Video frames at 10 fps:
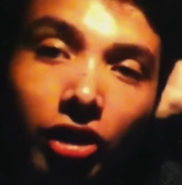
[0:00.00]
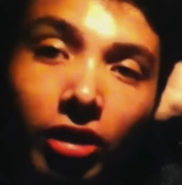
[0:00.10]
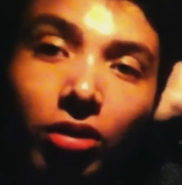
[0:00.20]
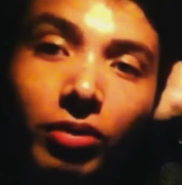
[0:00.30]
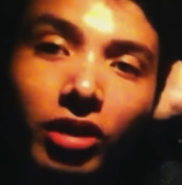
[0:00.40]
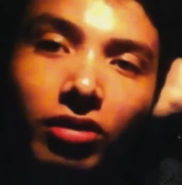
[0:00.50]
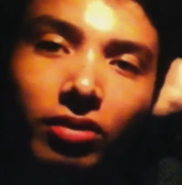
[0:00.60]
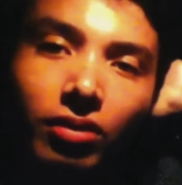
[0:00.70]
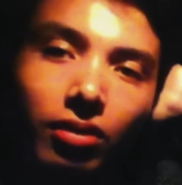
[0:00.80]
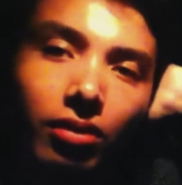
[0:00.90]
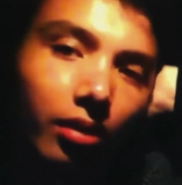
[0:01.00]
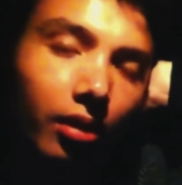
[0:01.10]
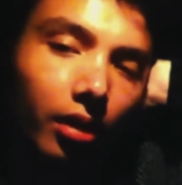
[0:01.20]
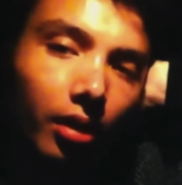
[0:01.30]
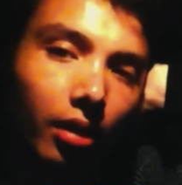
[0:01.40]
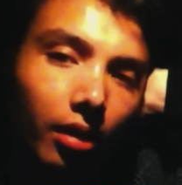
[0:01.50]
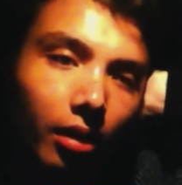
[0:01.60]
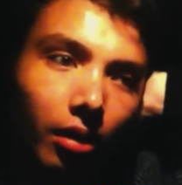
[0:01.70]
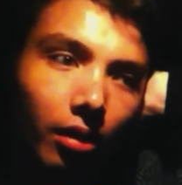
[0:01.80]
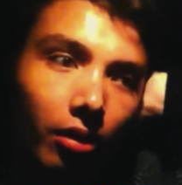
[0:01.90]
gentleman.
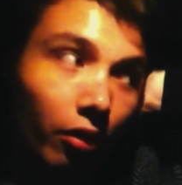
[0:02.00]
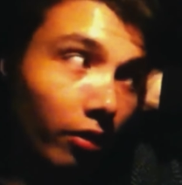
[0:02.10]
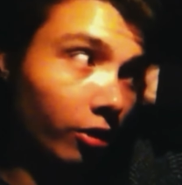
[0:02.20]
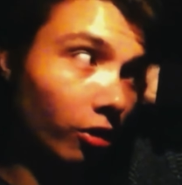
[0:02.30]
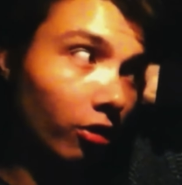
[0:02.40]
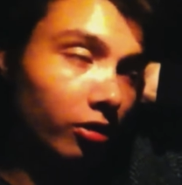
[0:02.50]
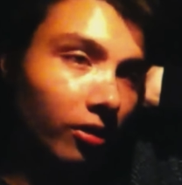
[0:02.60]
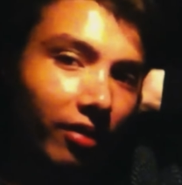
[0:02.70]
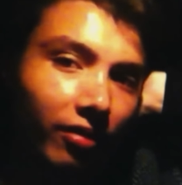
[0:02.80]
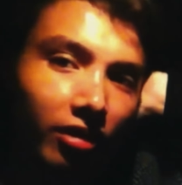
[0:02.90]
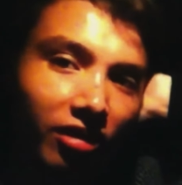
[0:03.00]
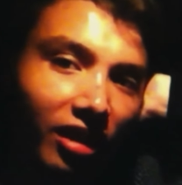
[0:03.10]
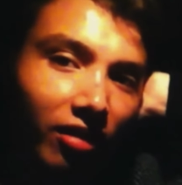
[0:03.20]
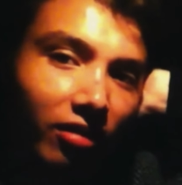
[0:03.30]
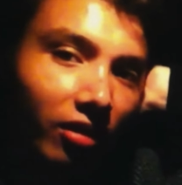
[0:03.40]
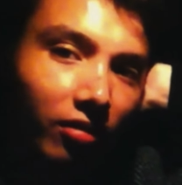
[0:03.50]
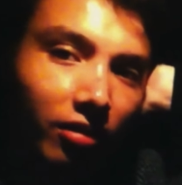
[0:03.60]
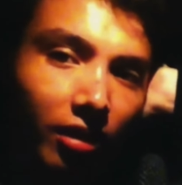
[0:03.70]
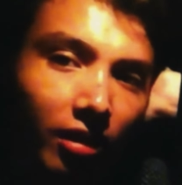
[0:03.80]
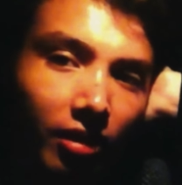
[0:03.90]
Though the girls around this town don't
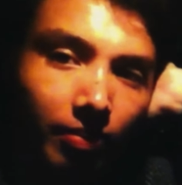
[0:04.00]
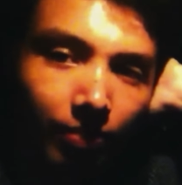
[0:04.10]
see it.